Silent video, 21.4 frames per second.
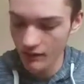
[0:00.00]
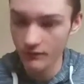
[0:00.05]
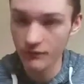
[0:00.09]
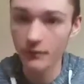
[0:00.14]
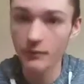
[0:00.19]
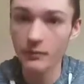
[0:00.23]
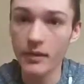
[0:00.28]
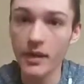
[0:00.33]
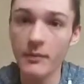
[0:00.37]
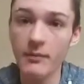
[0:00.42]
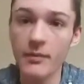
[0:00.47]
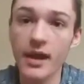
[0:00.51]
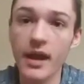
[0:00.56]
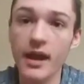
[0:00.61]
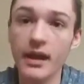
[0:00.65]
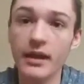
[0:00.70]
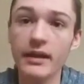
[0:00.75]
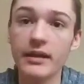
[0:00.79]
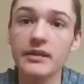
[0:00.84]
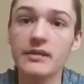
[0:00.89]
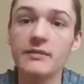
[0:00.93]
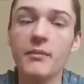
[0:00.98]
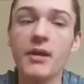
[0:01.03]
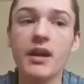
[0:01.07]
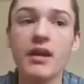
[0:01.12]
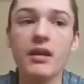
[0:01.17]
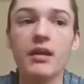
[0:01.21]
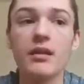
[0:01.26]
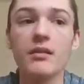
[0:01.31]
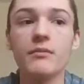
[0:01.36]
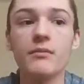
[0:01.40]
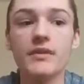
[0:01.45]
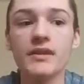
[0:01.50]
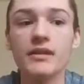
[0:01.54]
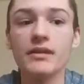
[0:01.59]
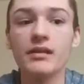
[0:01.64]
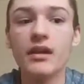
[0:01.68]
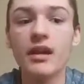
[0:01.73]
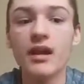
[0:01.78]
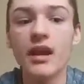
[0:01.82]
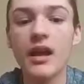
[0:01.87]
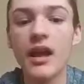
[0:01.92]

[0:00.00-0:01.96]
from my back is my hips